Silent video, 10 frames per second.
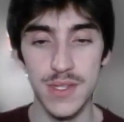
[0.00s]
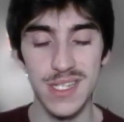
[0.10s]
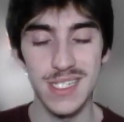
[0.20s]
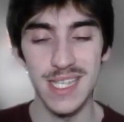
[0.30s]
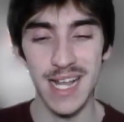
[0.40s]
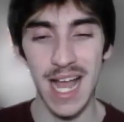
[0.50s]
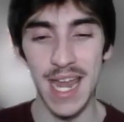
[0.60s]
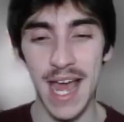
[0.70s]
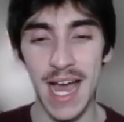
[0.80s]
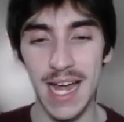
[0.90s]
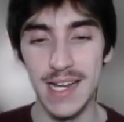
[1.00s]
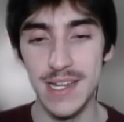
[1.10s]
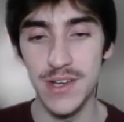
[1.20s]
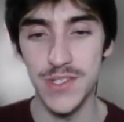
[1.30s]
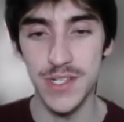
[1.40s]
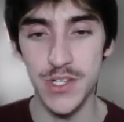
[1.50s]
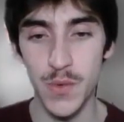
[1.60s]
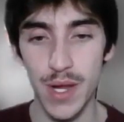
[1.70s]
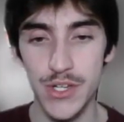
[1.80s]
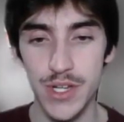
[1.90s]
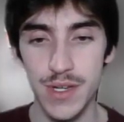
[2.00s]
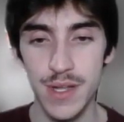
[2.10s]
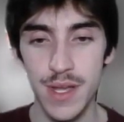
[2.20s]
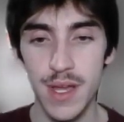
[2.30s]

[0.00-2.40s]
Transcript: So this is like an ideal situation.